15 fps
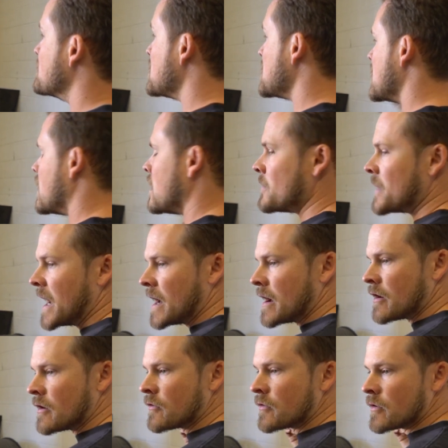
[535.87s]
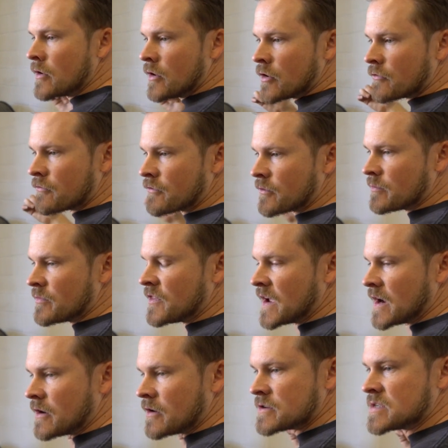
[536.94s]
plumb air from
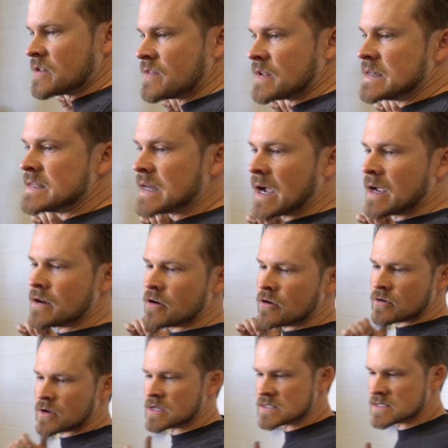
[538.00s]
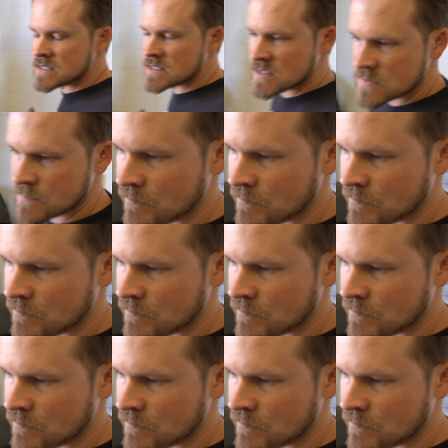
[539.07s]
there to the dyno, because